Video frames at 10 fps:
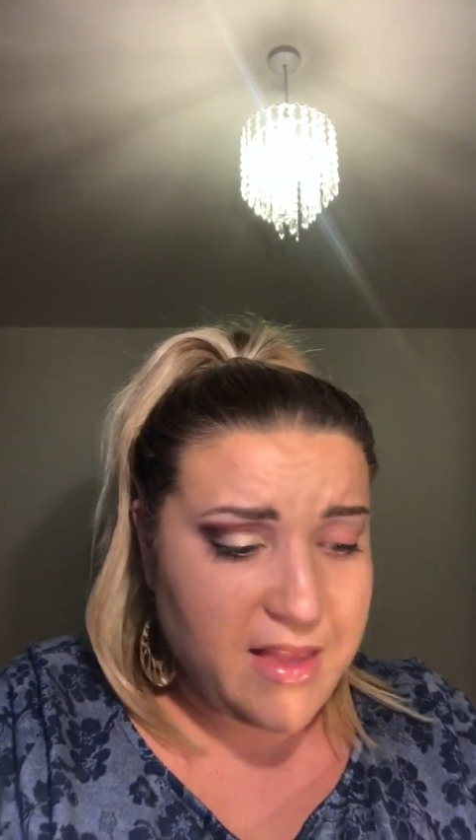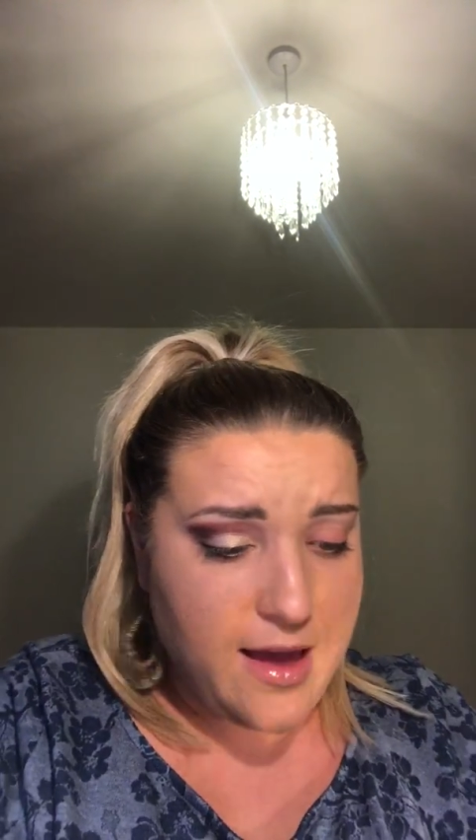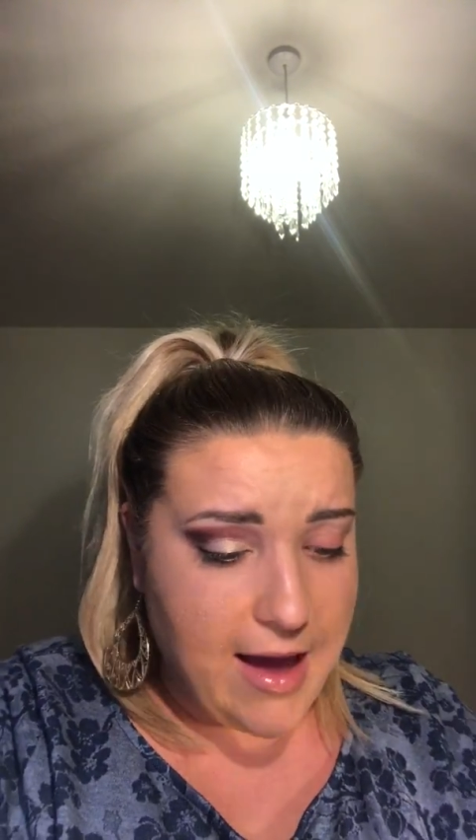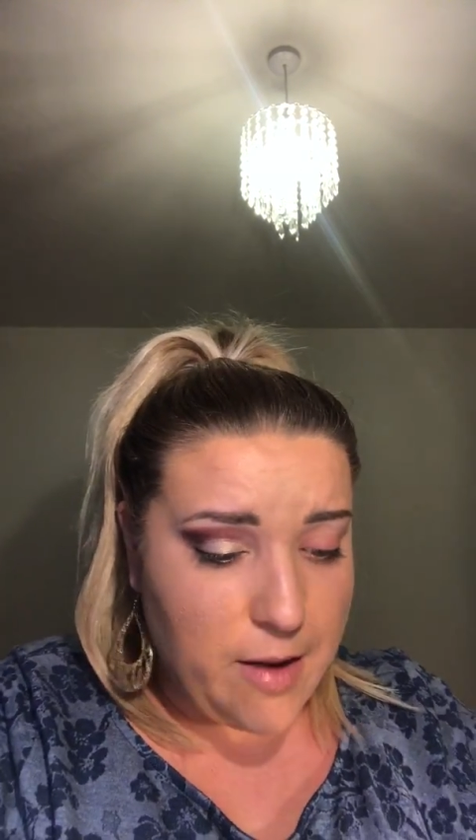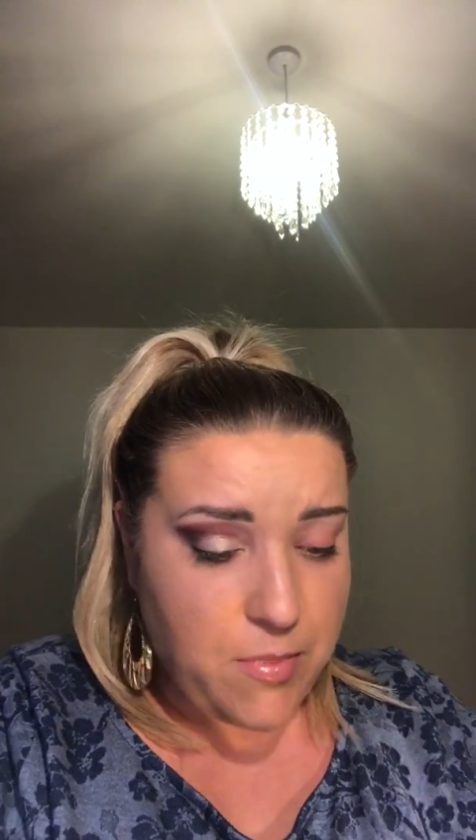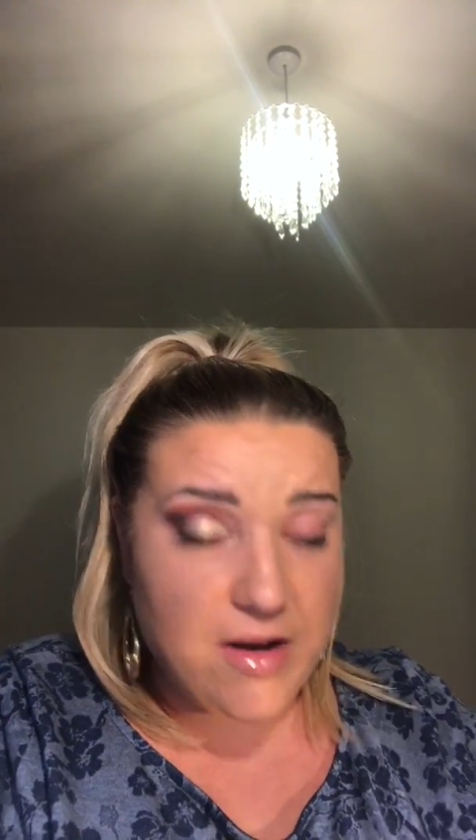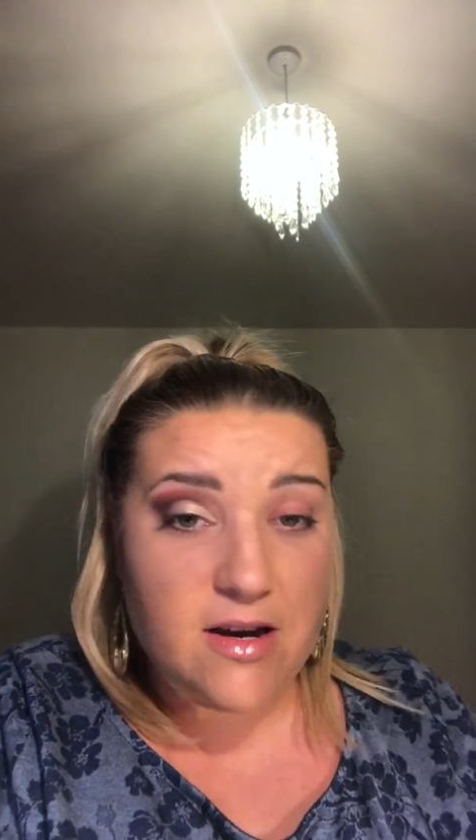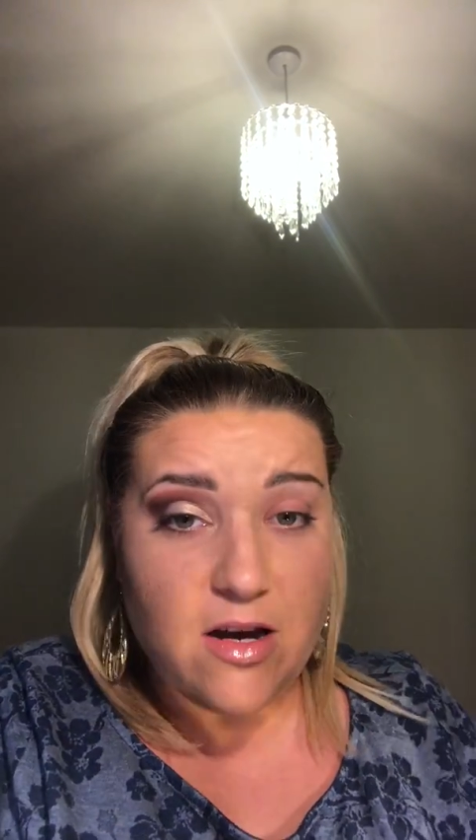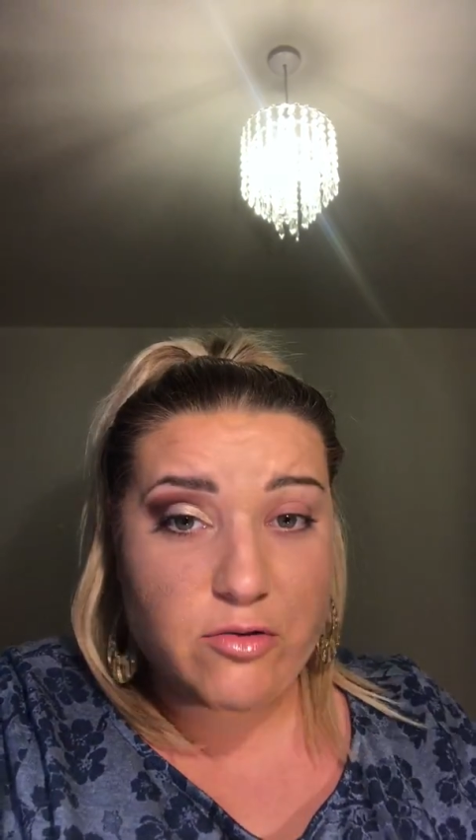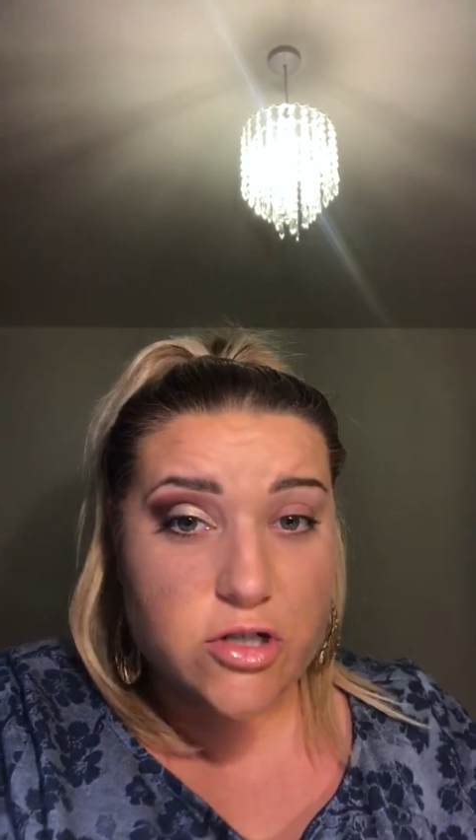
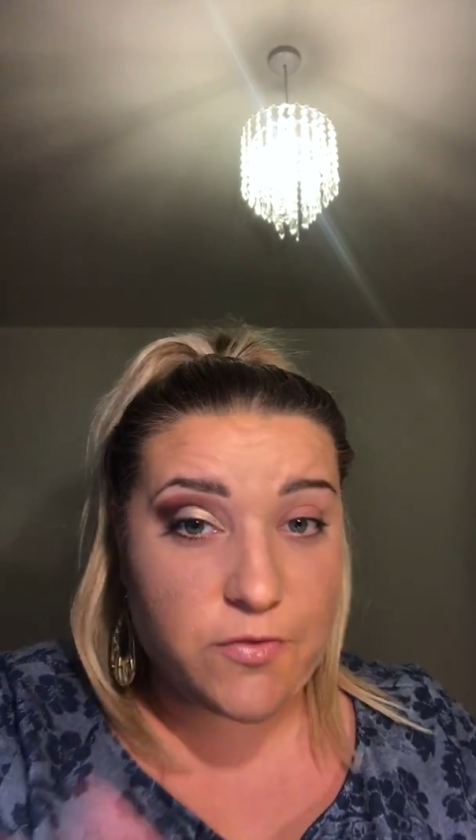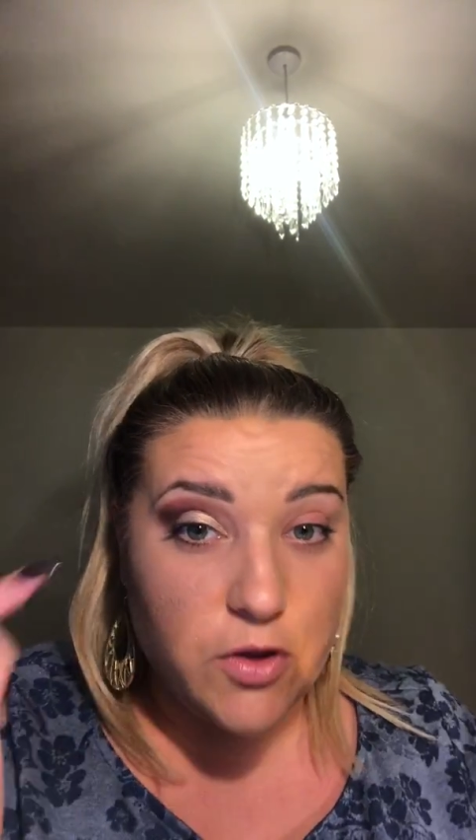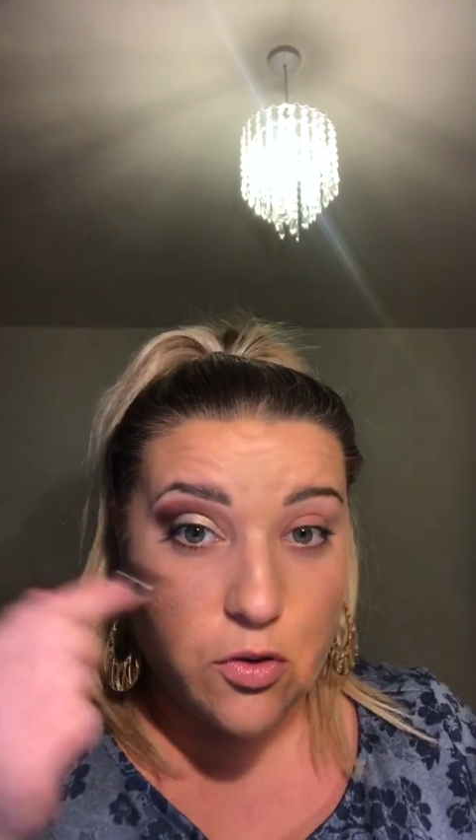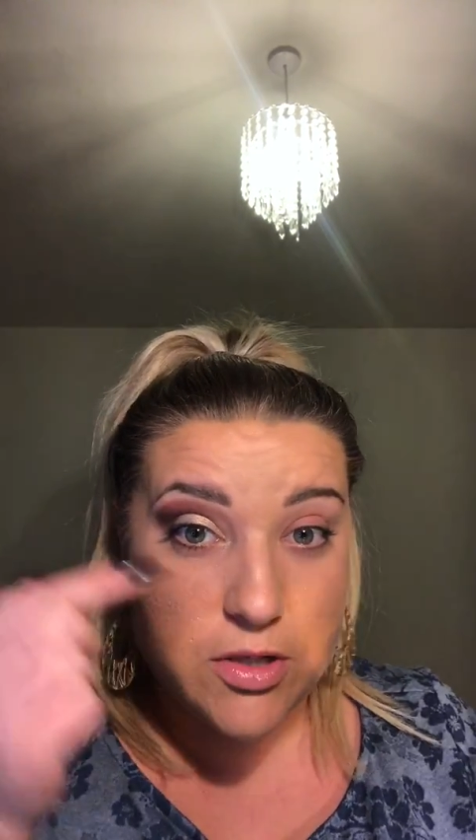Now just for the